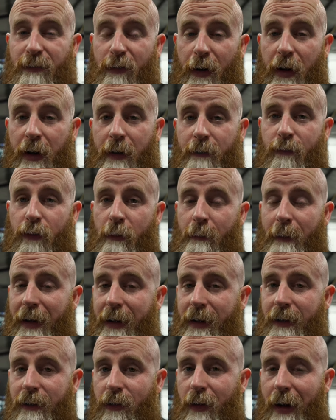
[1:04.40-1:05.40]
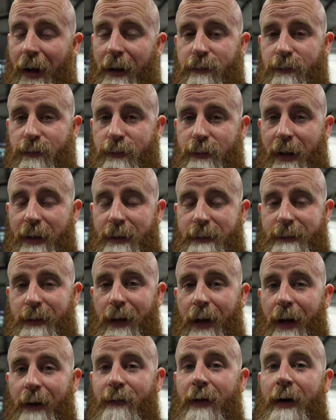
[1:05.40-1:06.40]
friend for making your exercise
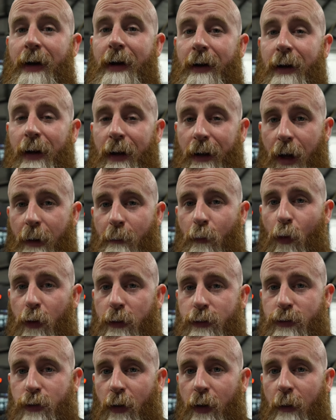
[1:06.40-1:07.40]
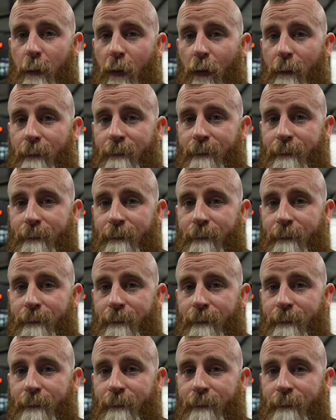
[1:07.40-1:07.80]
life a lot more enjoyable.